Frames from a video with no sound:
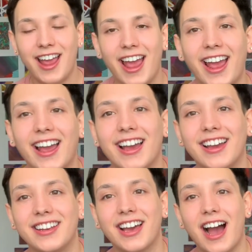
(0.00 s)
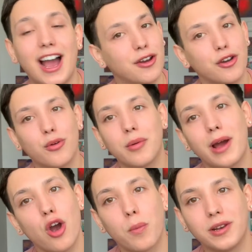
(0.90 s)
And I don't know what
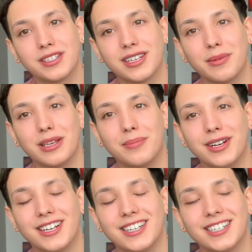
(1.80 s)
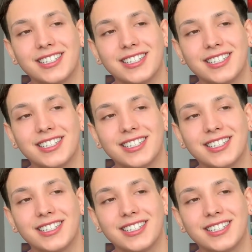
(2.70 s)
my opening's gonna be, but